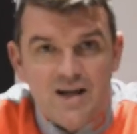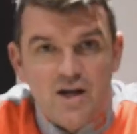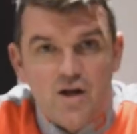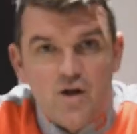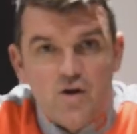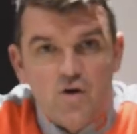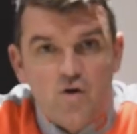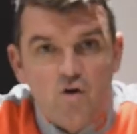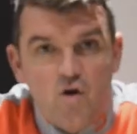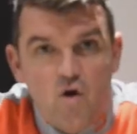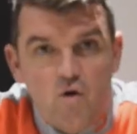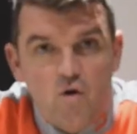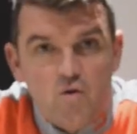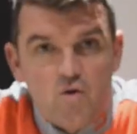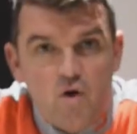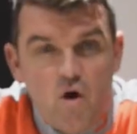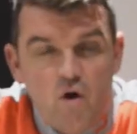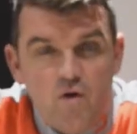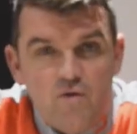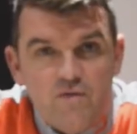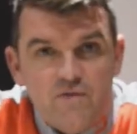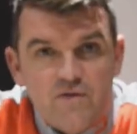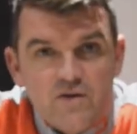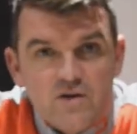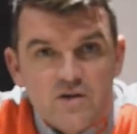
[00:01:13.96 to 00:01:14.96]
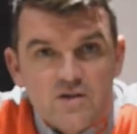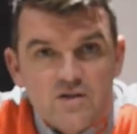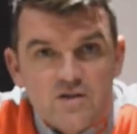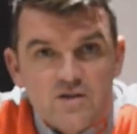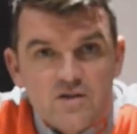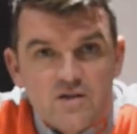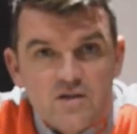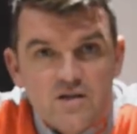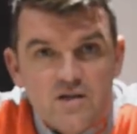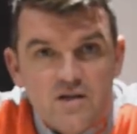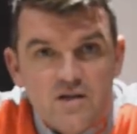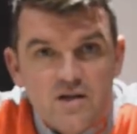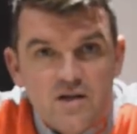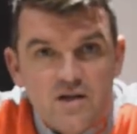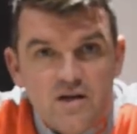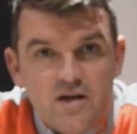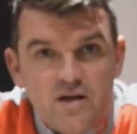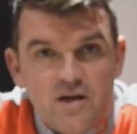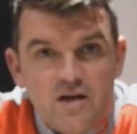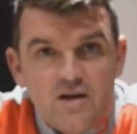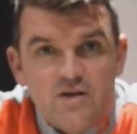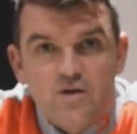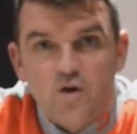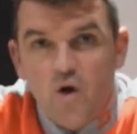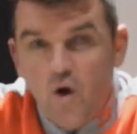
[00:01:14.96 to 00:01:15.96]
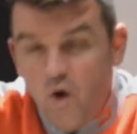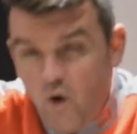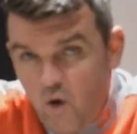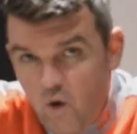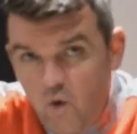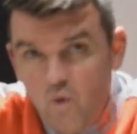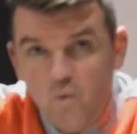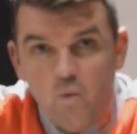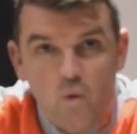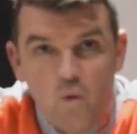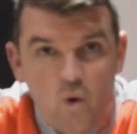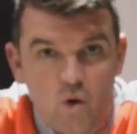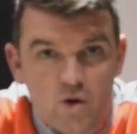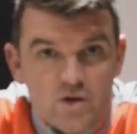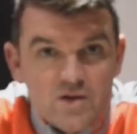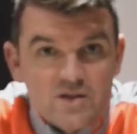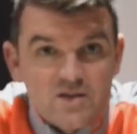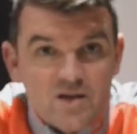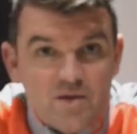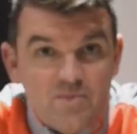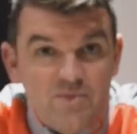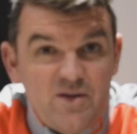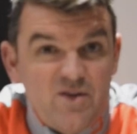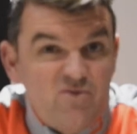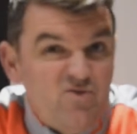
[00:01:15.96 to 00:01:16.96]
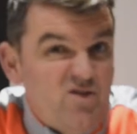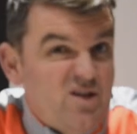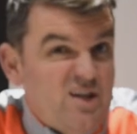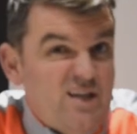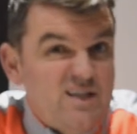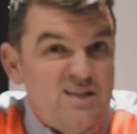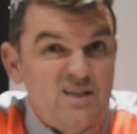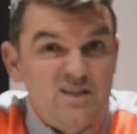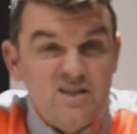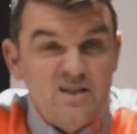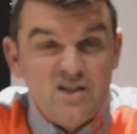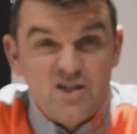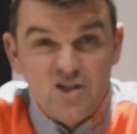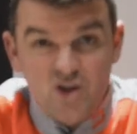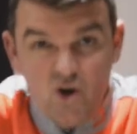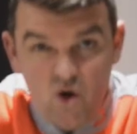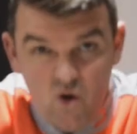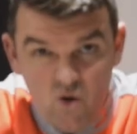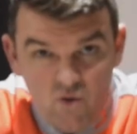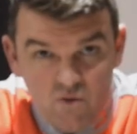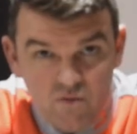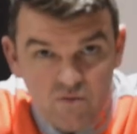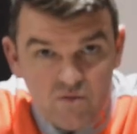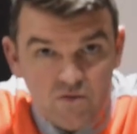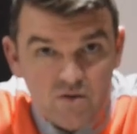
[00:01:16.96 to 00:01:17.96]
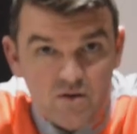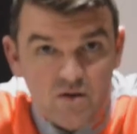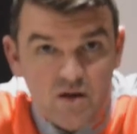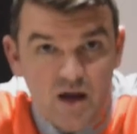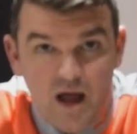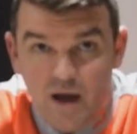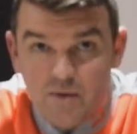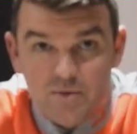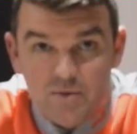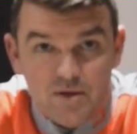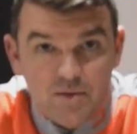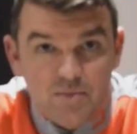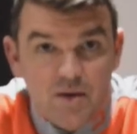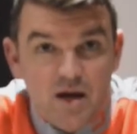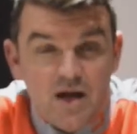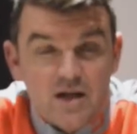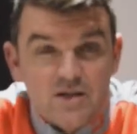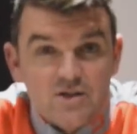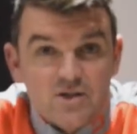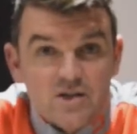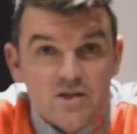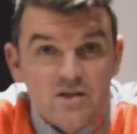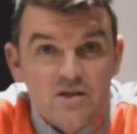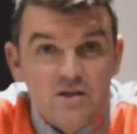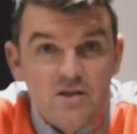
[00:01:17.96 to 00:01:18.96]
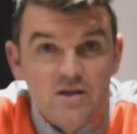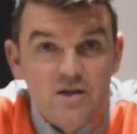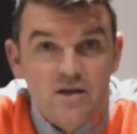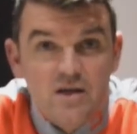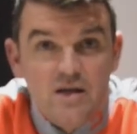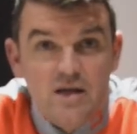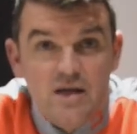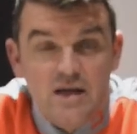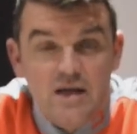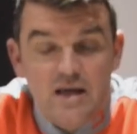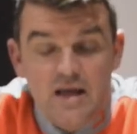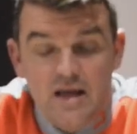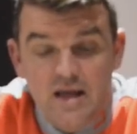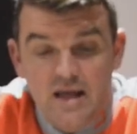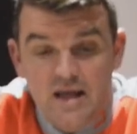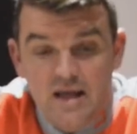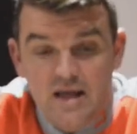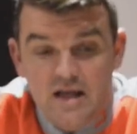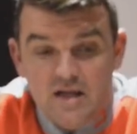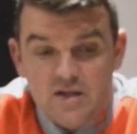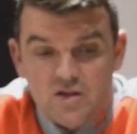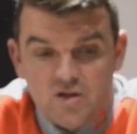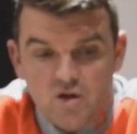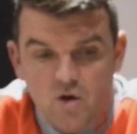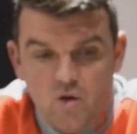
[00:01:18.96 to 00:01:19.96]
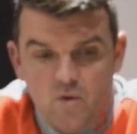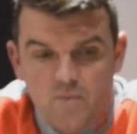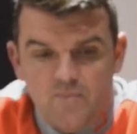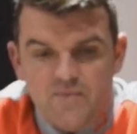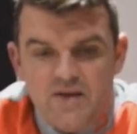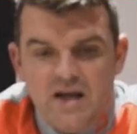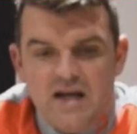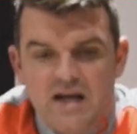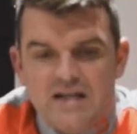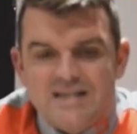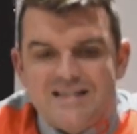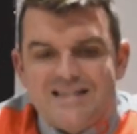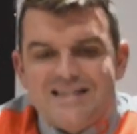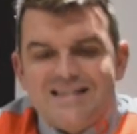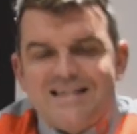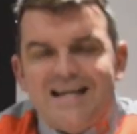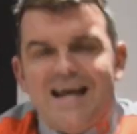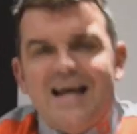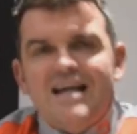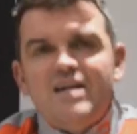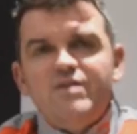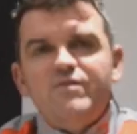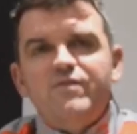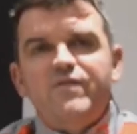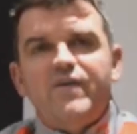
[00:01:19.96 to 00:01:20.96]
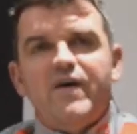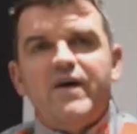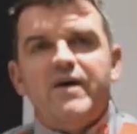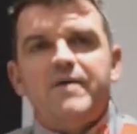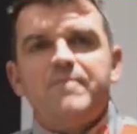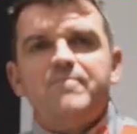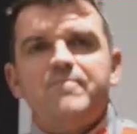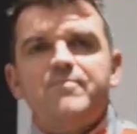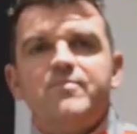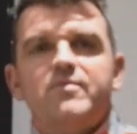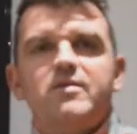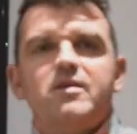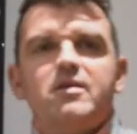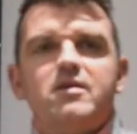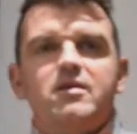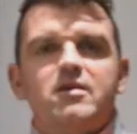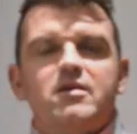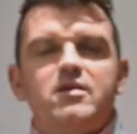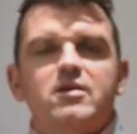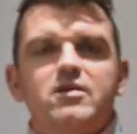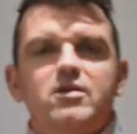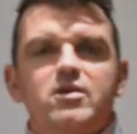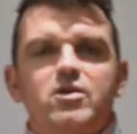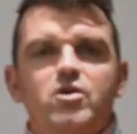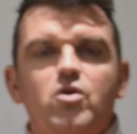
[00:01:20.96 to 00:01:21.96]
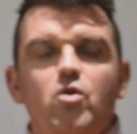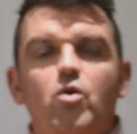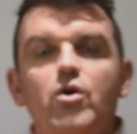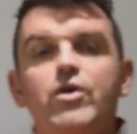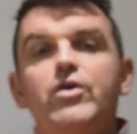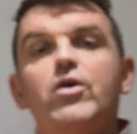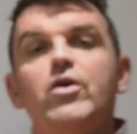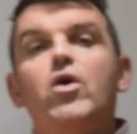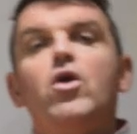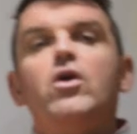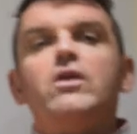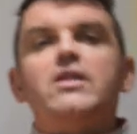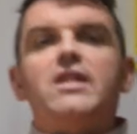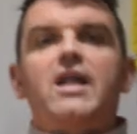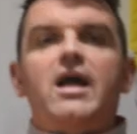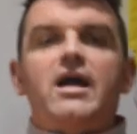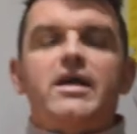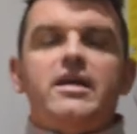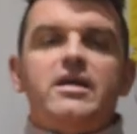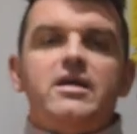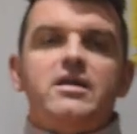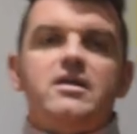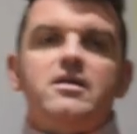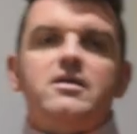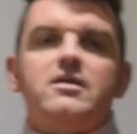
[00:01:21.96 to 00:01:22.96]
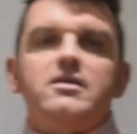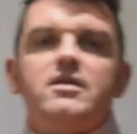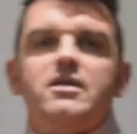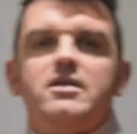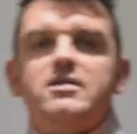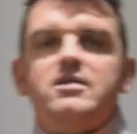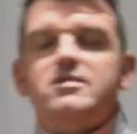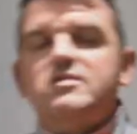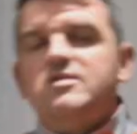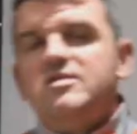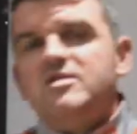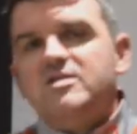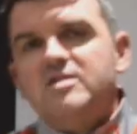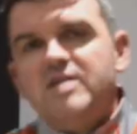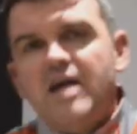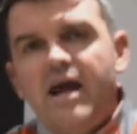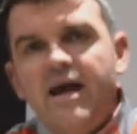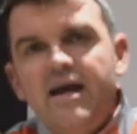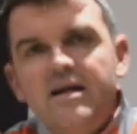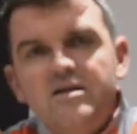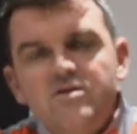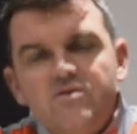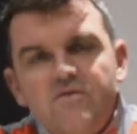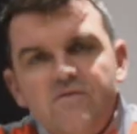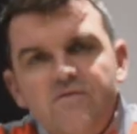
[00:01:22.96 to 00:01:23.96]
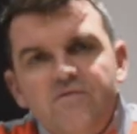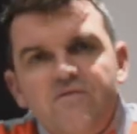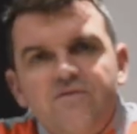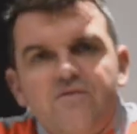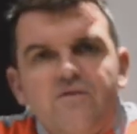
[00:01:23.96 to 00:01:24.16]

You're all golfers. You all want something related to golf, I would imagine. So instead of going online, instead of